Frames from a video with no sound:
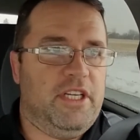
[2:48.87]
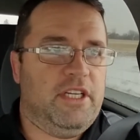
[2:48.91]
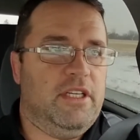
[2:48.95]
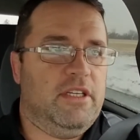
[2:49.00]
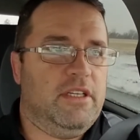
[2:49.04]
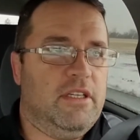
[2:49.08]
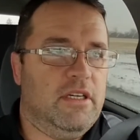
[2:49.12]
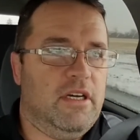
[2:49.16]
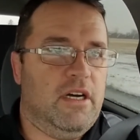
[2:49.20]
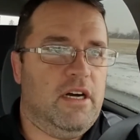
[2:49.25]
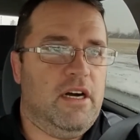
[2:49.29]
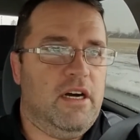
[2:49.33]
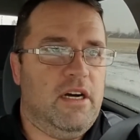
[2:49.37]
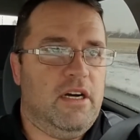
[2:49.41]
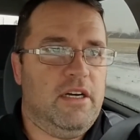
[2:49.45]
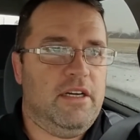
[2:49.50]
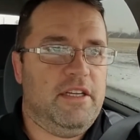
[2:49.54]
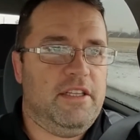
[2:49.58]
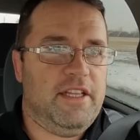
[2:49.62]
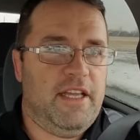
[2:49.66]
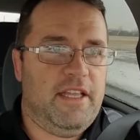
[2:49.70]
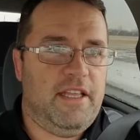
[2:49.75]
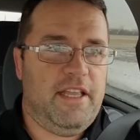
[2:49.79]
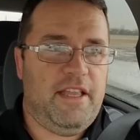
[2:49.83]

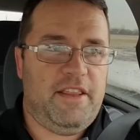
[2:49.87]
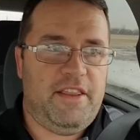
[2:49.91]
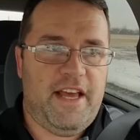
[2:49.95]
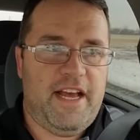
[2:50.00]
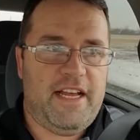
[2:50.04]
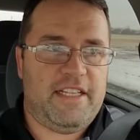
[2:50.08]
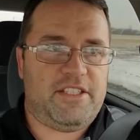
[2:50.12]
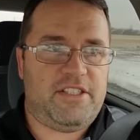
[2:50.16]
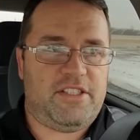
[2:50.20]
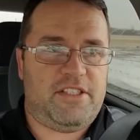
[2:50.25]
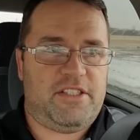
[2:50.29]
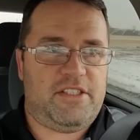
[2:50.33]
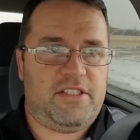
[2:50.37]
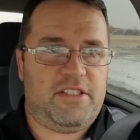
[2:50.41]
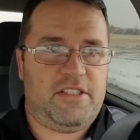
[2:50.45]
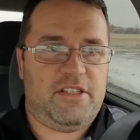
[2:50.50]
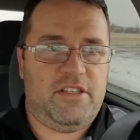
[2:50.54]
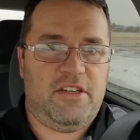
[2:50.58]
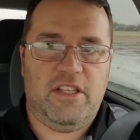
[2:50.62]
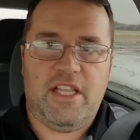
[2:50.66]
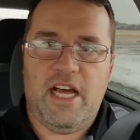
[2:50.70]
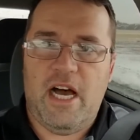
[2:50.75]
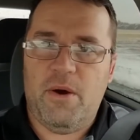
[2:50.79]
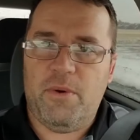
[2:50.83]
and that's
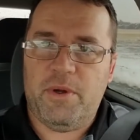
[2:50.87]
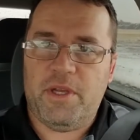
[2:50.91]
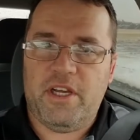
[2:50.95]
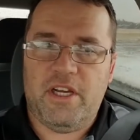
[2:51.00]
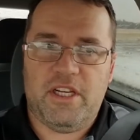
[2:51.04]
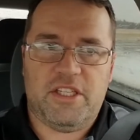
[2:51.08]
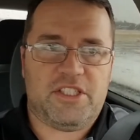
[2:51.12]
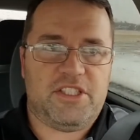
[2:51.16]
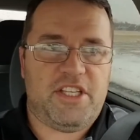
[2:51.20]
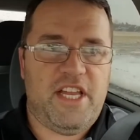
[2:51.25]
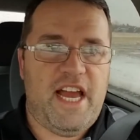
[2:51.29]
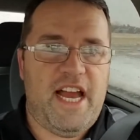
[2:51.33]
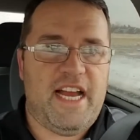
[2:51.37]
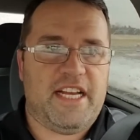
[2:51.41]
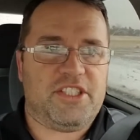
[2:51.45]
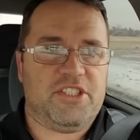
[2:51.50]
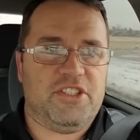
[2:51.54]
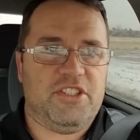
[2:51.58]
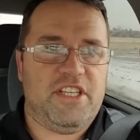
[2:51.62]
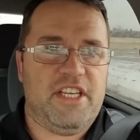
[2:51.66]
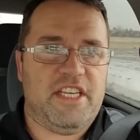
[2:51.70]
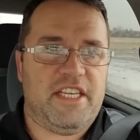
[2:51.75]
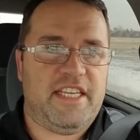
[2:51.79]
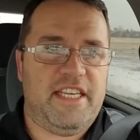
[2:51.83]
allowing us to
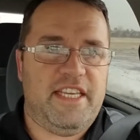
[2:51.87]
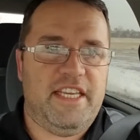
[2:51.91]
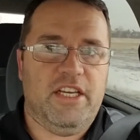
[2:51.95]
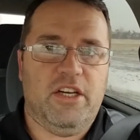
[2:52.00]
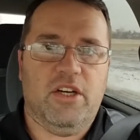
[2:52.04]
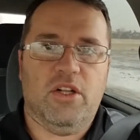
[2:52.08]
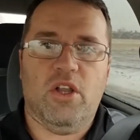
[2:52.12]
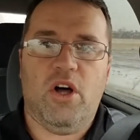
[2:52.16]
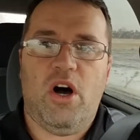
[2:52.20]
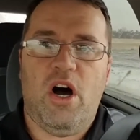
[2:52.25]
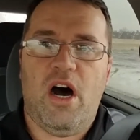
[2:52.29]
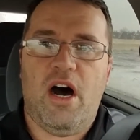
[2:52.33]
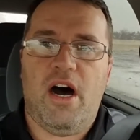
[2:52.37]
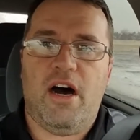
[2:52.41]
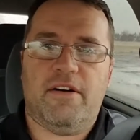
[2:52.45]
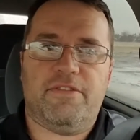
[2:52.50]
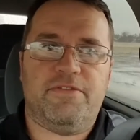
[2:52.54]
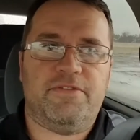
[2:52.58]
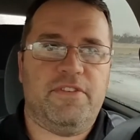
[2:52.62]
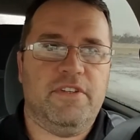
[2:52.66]
actually kill off